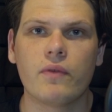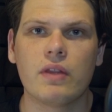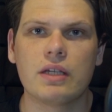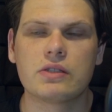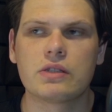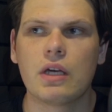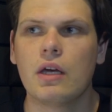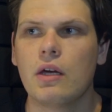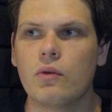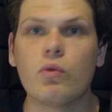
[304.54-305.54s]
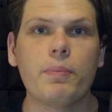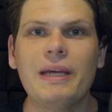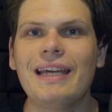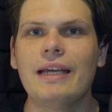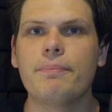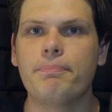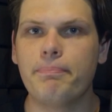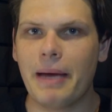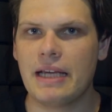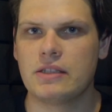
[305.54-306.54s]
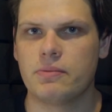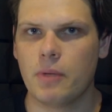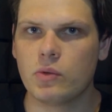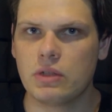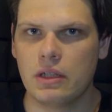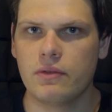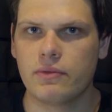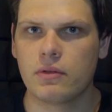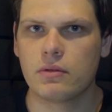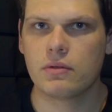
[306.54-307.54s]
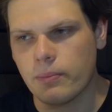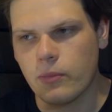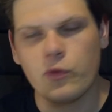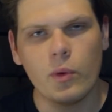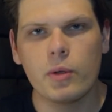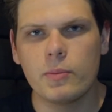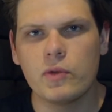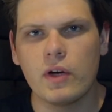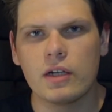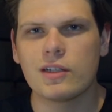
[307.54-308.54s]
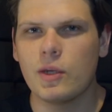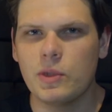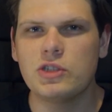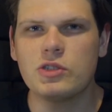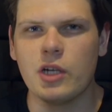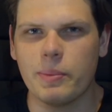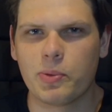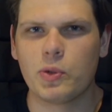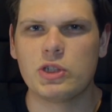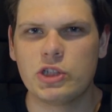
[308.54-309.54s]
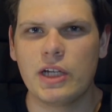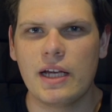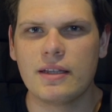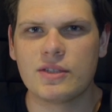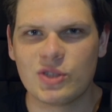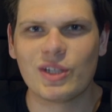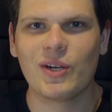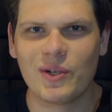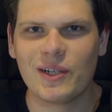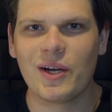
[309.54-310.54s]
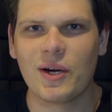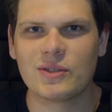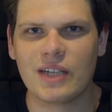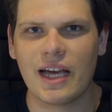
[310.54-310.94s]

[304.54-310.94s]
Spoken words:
of this repeating bass motif. Before we move on, can we just appreciate the security guard's